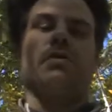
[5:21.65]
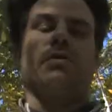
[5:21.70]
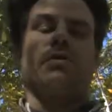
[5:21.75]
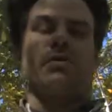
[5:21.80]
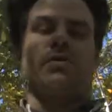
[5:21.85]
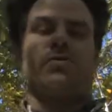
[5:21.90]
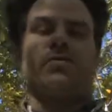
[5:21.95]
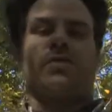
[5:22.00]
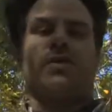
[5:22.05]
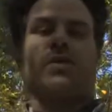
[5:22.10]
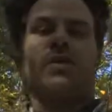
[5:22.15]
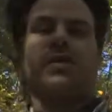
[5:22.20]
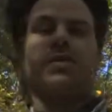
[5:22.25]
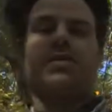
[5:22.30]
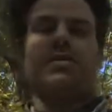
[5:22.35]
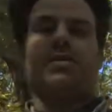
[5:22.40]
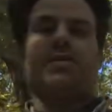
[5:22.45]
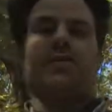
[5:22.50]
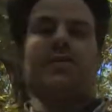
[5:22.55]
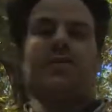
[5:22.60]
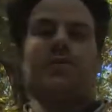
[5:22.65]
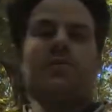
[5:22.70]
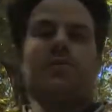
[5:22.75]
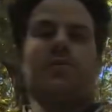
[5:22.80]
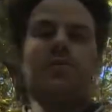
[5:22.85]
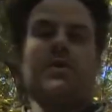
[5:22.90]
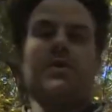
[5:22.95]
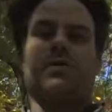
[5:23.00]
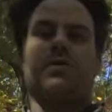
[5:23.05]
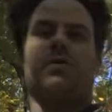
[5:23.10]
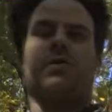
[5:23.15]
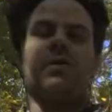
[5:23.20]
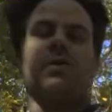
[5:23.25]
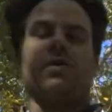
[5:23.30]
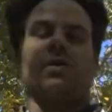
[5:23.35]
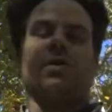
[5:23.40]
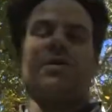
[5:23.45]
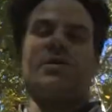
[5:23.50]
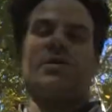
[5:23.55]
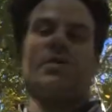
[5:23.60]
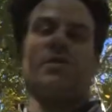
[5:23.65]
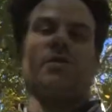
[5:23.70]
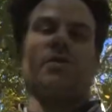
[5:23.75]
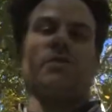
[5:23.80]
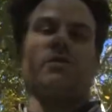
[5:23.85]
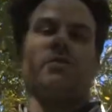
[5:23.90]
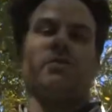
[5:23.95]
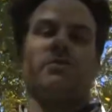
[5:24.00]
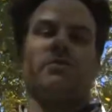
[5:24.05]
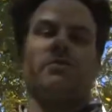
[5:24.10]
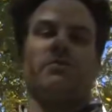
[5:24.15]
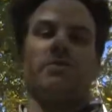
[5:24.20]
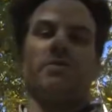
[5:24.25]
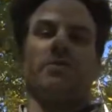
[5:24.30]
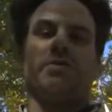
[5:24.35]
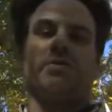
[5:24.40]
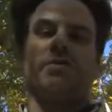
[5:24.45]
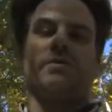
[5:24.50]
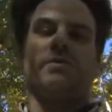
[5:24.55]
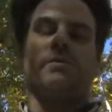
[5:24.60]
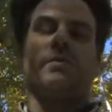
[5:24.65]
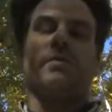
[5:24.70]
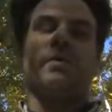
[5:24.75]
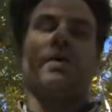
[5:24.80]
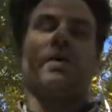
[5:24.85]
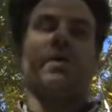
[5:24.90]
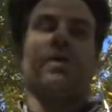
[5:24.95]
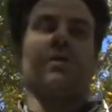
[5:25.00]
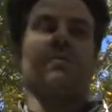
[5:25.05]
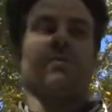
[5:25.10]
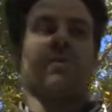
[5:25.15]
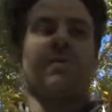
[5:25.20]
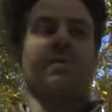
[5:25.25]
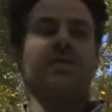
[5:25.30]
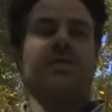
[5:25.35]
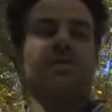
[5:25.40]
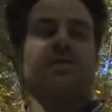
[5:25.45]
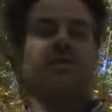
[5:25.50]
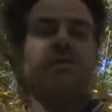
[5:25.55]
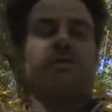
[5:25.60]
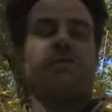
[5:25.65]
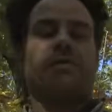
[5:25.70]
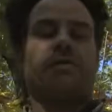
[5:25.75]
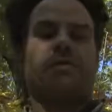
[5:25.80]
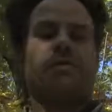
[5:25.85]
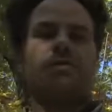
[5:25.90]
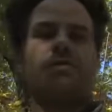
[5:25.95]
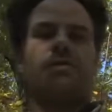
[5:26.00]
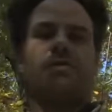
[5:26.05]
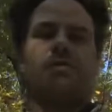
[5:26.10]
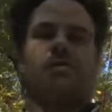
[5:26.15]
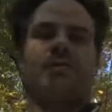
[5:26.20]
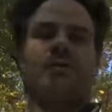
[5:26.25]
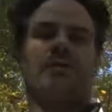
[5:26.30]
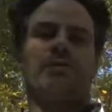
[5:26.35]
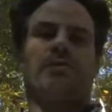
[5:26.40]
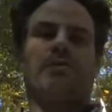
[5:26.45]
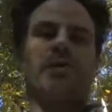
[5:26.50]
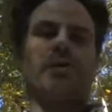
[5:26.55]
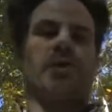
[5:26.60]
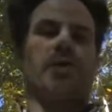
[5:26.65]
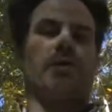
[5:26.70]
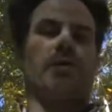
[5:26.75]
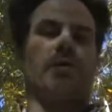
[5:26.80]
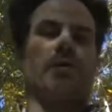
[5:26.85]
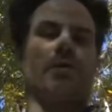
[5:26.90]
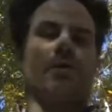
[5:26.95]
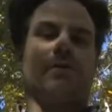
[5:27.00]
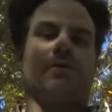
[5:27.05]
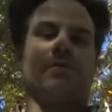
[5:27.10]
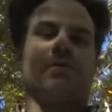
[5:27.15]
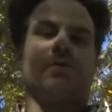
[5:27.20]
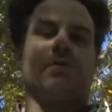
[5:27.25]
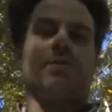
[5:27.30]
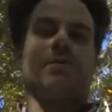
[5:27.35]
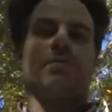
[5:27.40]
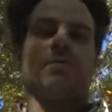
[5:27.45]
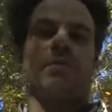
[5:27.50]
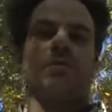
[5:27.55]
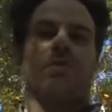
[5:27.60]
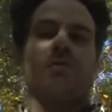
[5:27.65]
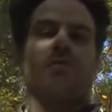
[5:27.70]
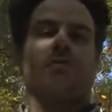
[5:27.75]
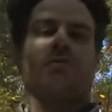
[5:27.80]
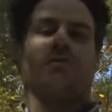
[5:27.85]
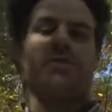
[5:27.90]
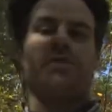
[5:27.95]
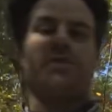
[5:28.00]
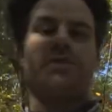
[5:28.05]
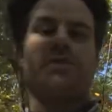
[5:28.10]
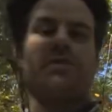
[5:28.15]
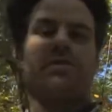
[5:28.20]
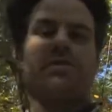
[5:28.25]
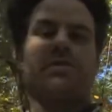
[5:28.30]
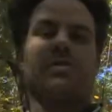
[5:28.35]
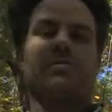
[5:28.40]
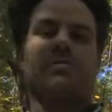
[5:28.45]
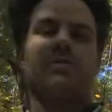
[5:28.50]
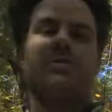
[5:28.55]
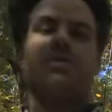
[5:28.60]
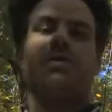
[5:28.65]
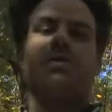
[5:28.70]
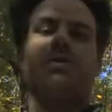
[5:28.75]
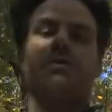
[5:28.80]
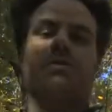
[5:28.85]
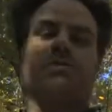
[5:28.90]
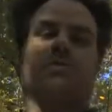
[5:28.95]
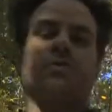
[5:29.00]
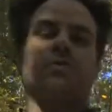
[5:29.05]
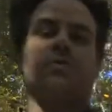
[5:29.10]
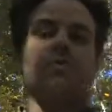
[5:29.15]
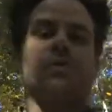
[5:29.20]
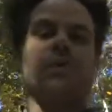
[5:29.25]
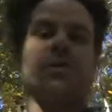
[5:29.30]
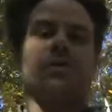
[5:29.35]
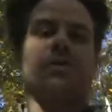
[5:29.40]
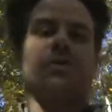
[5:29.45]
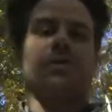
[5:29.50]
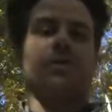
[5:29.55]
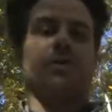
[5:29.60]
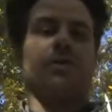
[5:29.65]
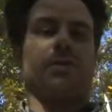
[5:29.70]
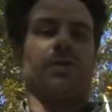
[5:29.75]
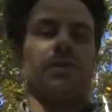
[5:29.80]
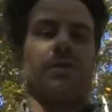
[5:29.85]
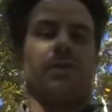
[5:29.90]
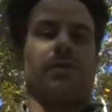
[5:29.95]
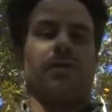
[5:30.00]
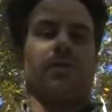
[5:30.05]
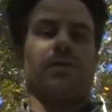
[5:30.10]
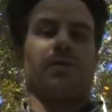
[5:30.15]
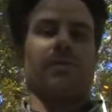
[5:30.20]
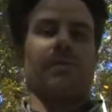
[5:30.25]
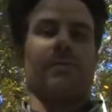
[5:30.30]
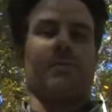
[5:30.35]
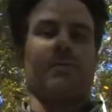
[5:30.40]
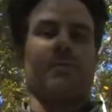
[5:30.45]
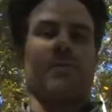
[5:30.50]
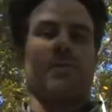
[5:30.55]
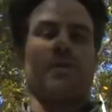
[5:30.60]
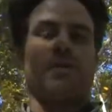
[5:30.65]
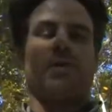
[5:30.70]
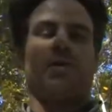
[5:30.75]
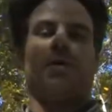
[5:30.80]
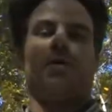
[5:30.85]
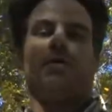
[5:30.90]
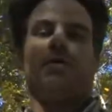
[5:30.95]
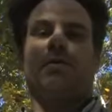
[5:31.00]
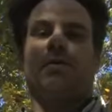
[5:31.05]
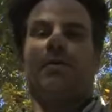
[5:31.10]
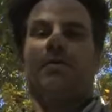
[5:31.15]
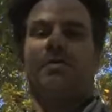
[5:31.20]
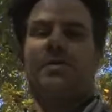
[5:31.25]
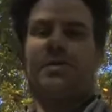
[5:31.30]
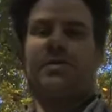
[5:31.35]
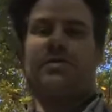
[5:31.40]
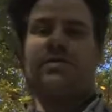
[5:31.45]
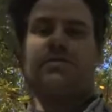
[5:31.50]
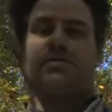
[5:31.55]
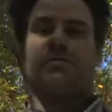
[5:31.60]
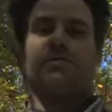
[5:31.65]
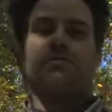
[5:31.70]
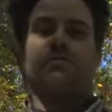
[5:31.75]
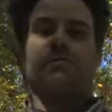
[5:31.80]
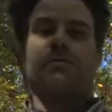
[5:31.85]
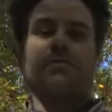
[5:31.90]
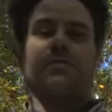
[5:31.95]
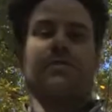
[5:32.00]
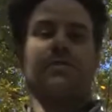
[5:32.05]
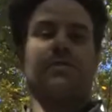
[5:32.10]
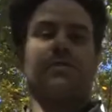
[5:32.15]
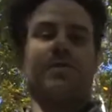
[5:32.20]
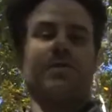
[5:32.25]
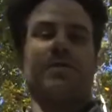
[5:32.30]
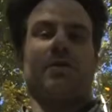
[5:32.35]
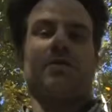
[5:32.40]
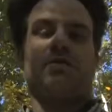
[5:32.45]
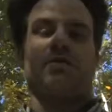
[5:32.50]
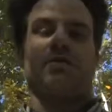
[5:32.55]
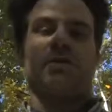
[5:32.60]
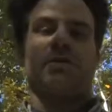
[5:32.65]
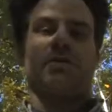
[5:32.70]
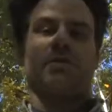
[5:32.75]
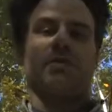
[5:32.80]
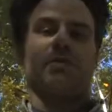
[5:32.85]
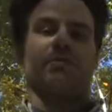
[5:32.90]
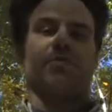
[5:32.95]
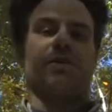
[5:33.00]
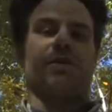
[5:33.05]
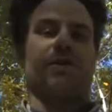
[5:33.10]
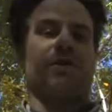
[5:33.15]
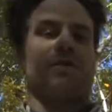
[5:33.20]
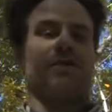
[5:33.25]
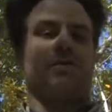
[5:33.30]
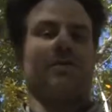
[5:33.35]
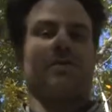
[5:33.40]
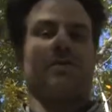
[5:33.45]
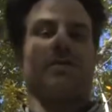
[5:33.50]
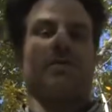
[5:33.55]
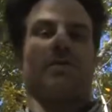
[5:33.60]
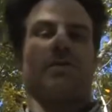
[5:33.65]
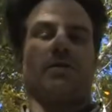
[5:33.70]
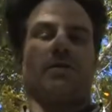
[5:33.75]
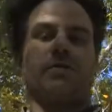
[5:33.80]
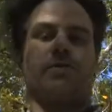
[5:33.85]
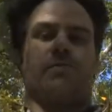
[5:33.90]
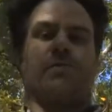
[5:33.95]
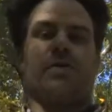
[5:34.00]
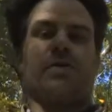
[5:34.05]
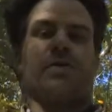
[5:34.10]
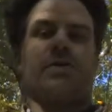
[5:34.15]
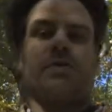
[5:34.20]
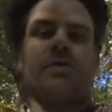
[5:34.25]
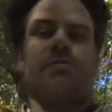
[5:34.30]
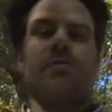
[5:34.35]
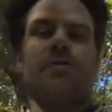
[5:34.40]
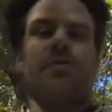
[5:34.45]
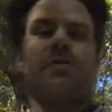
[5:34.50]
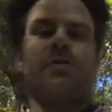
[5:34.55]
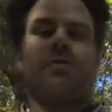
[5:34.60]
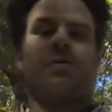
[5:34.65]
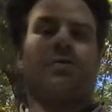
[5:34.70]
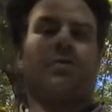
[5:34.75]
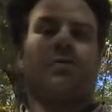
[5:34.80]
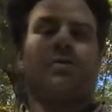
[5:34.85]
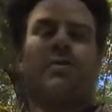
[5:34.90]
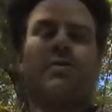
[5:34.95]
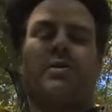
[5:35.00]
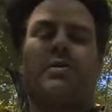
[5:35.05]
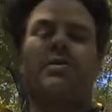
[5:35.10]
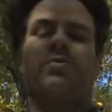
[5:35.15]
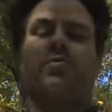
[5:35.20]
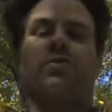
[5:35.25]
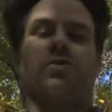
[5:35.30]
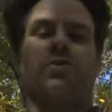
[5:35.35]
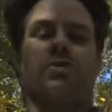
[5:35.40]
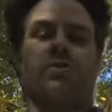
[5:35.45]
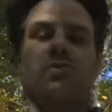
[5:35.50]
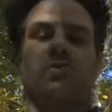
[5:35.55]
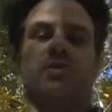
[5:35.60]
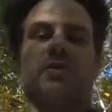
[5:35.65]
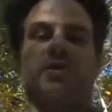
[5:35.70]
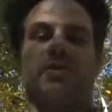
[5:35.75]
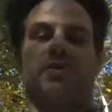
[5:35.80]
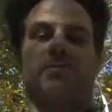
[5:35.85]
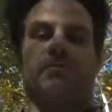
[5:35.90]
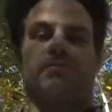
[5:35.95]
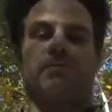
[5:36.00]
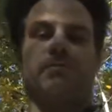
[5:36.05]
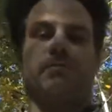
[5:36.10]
The tree can't take in water, it can't take in nutrients, and because of that fungus in the ground, they can't live in a symbiotic relationship, and the tree will actually die. The other danger is erosion itself might just mechanically take the tree down because the soil gets washed away.